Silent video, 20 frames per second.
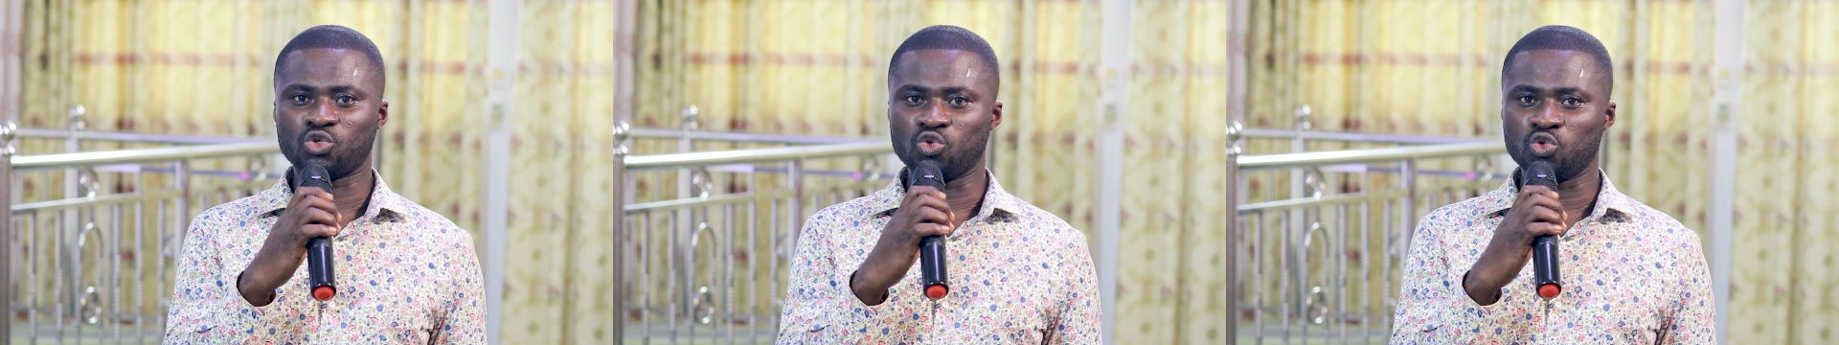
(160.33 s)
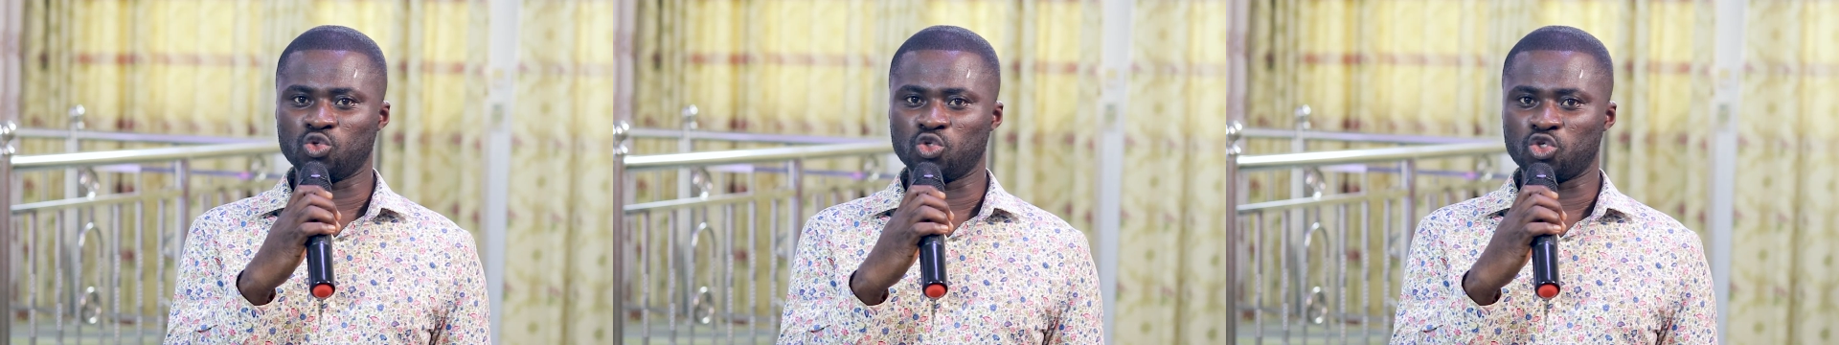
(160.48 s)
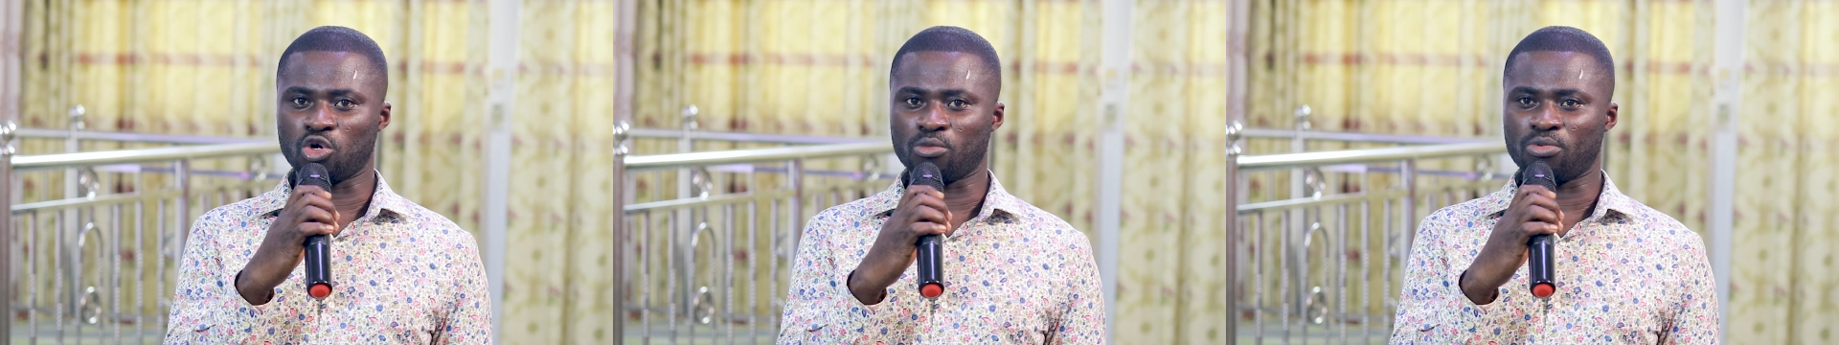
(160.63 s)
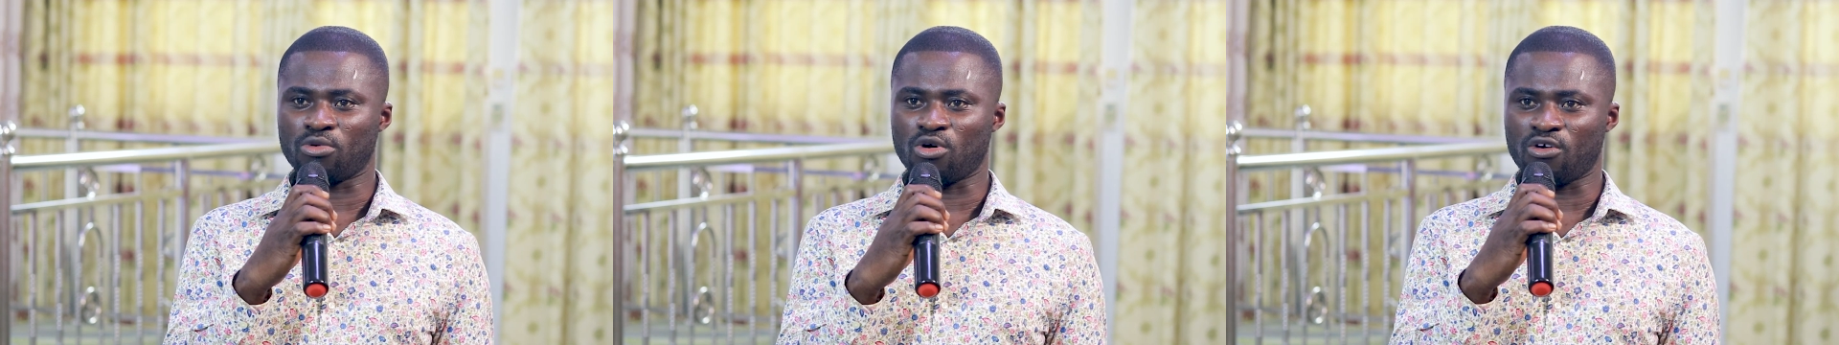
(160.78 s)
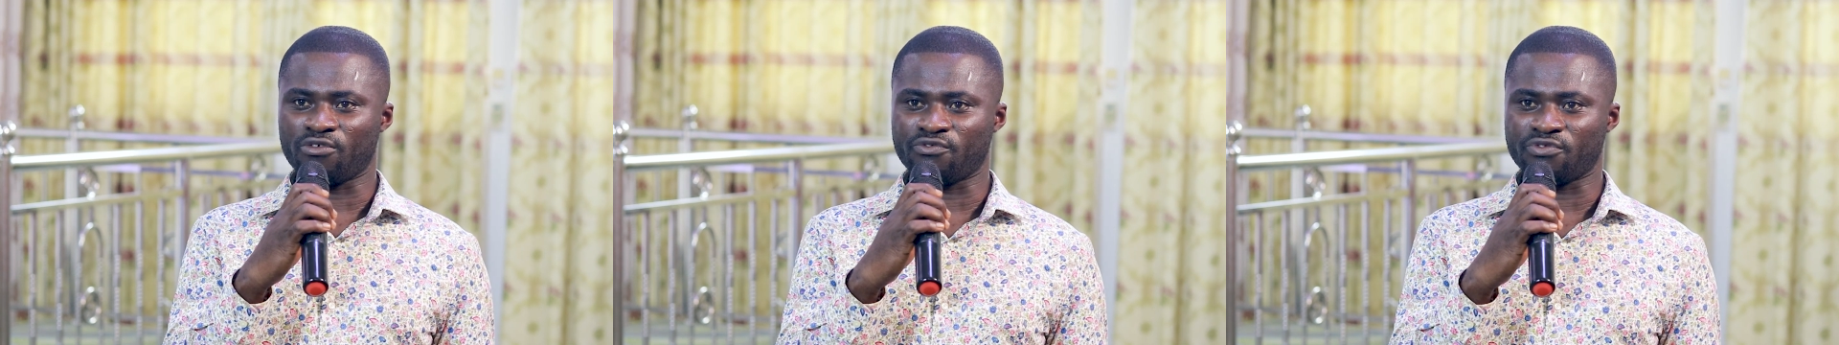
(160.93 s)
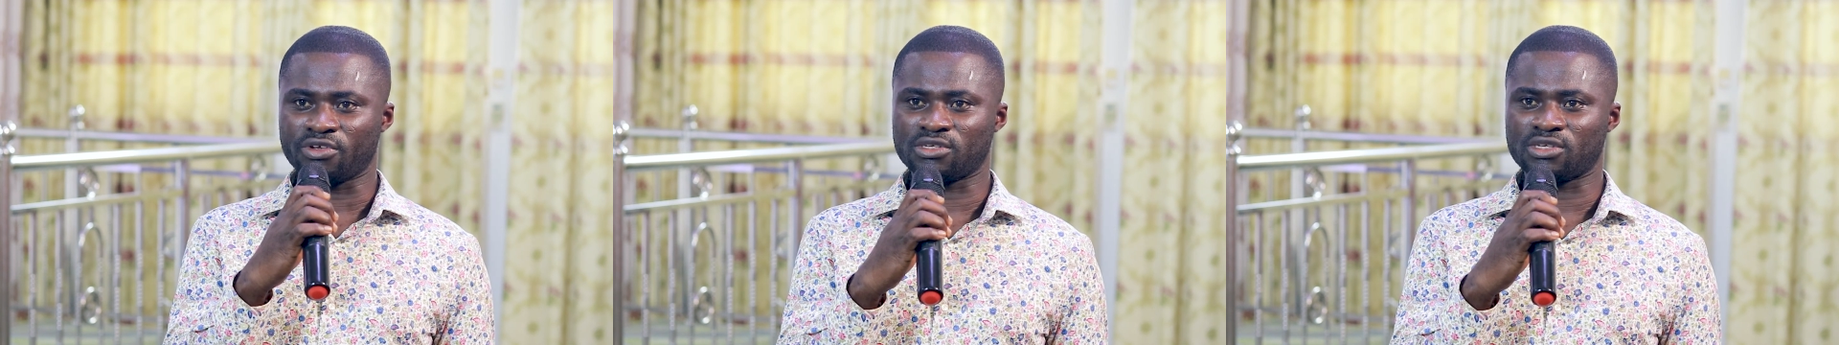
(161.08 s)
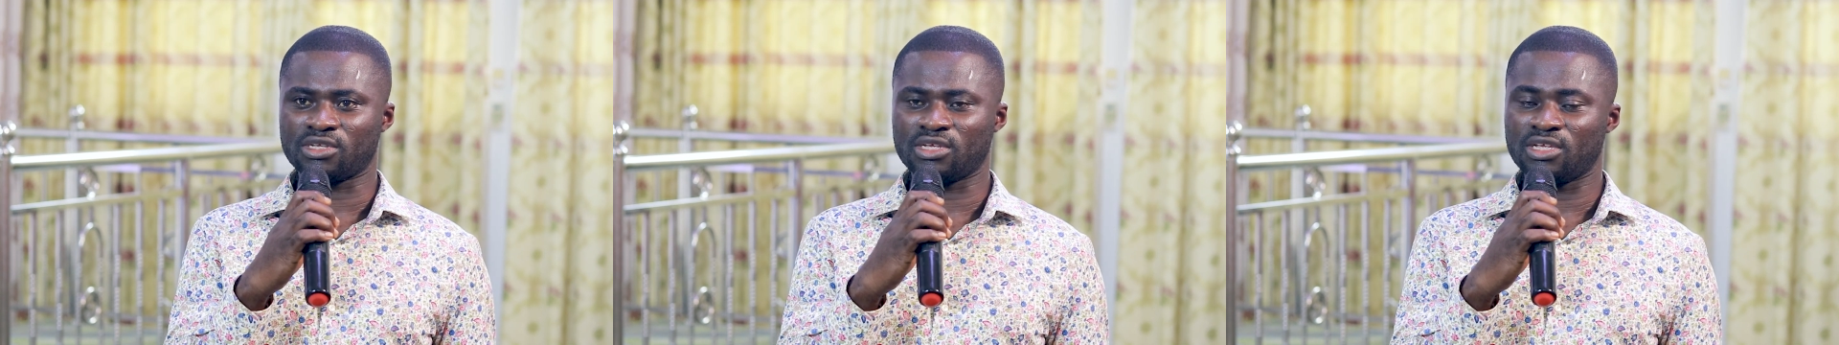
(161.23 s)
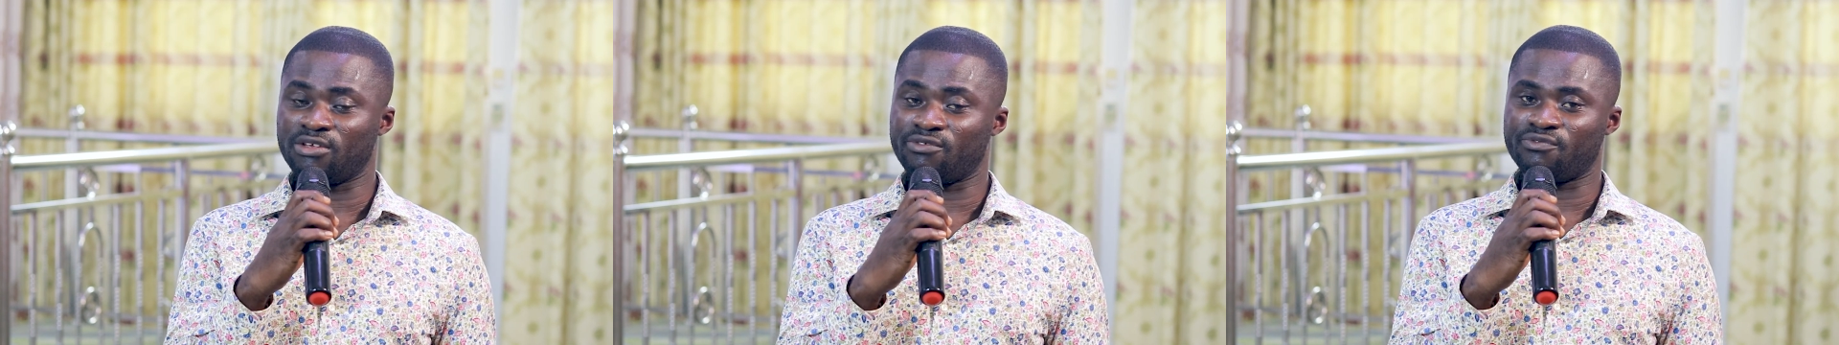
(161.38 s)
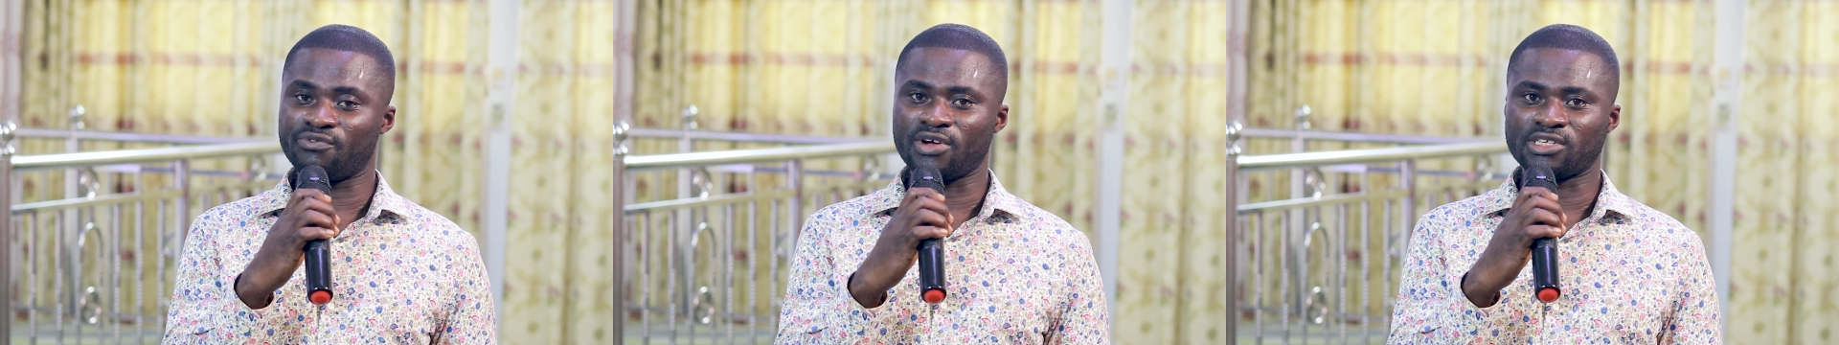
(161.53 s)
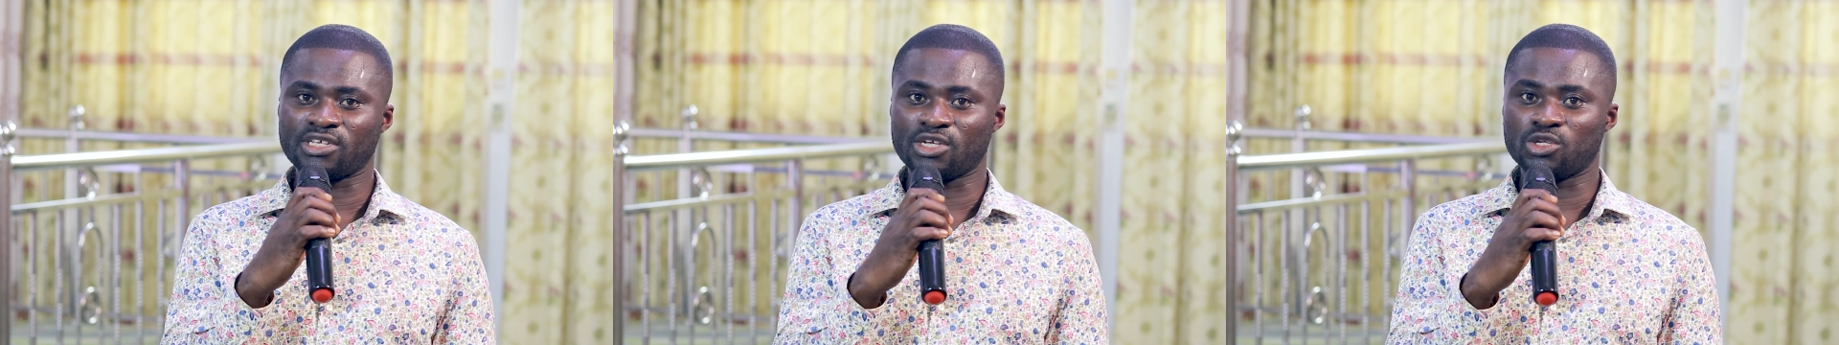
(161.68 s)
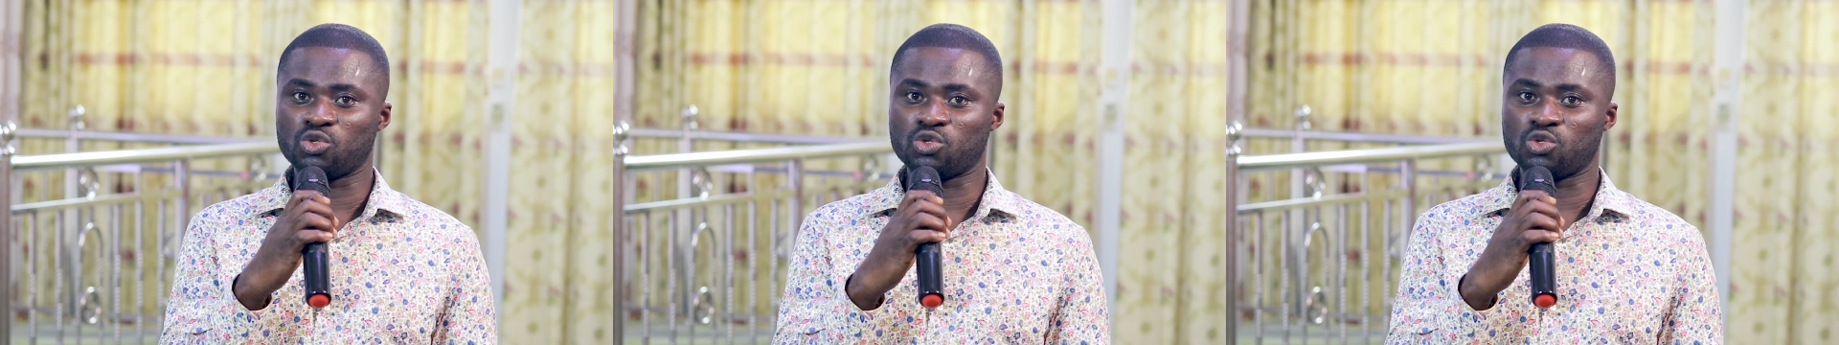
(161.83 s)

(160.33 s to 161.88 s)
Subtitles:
two job offers. In fact,